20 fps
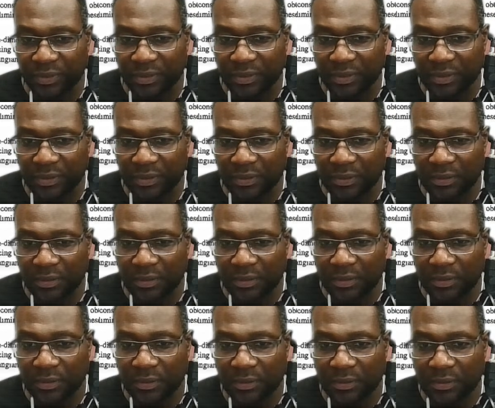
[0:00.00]
the,
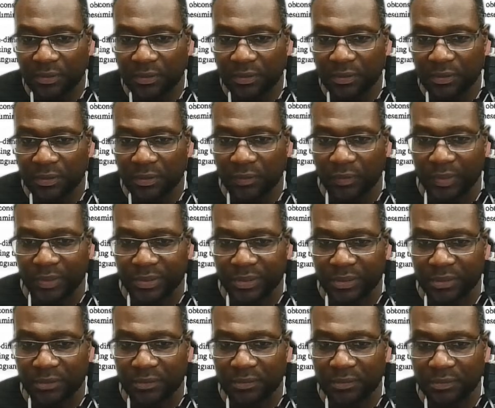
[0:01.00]
oh, I
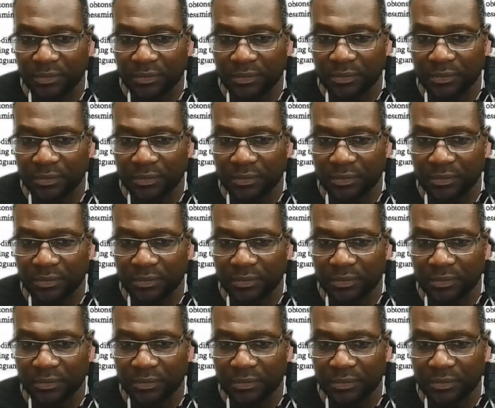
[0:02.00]
see.